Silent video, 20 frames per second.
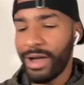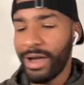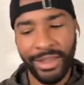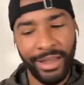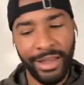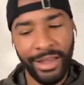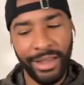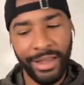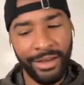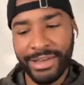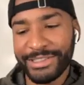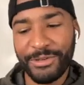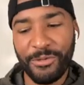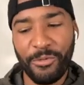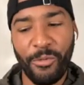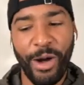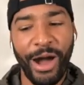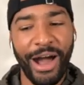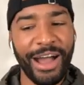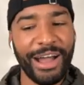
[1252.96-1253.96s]
I love that. That's
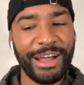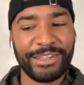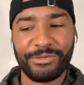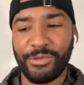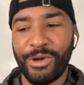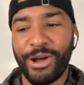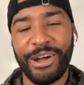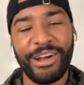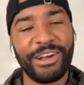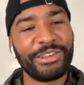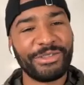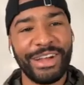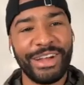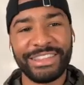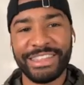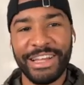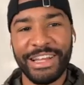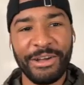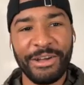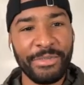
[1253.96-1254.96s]
some wise words
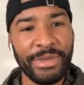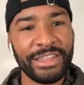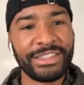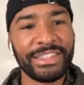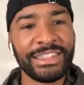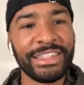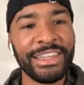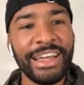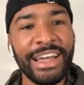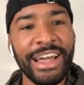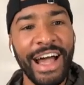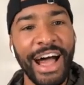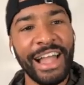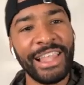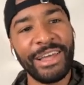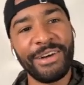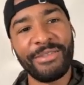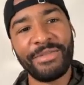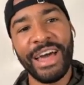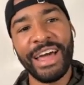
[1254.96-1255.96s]
right there, Misty. I
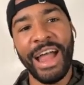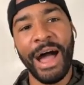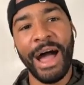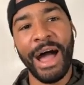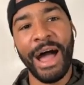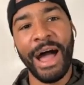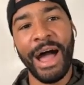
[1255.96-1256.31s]
love that.